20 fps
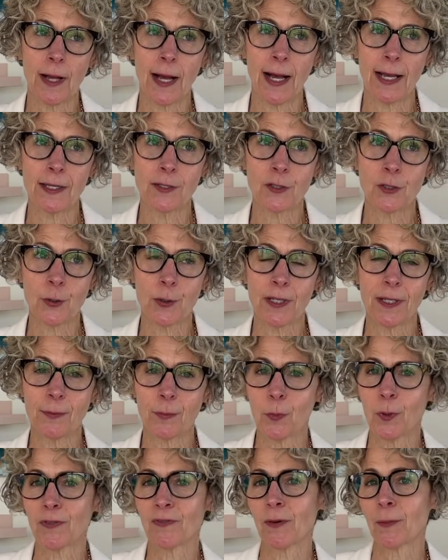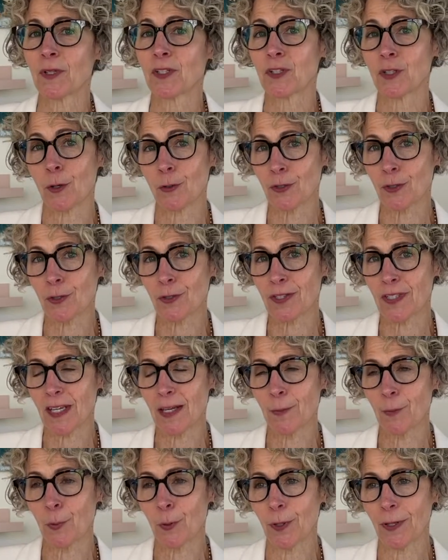I enjoyed it more from a social
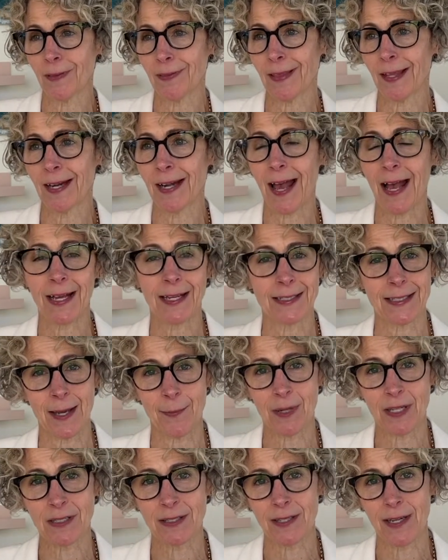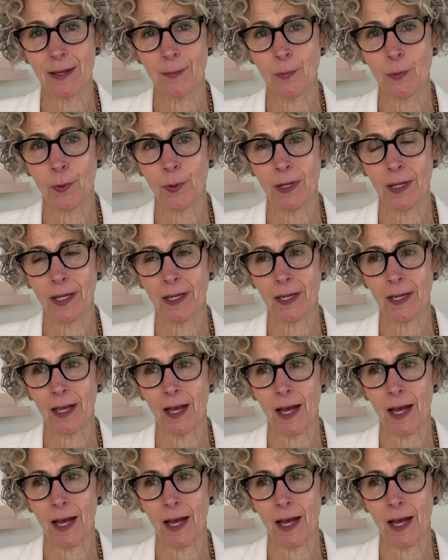standpoint than an academic standpoint.